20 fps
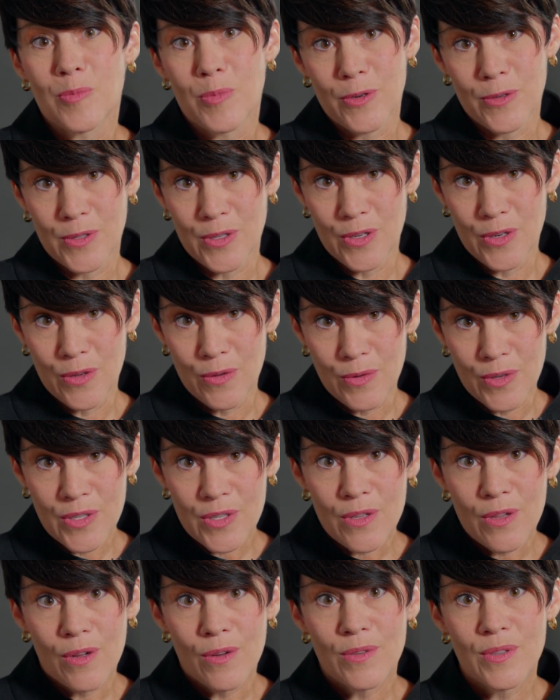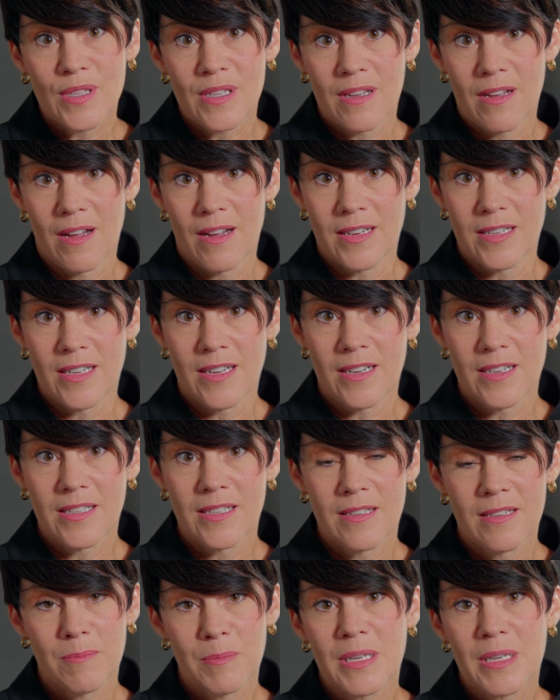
person who disclosed the conduct,